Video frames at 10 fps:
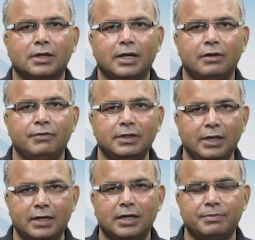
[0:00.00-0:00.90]
and when
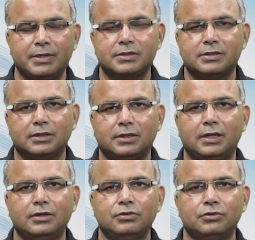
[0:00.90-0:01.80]
that happens,
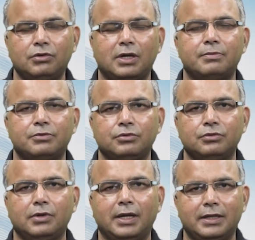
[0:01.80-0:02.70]
then you don't have to
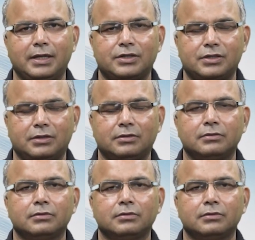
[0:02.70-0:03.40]
do any action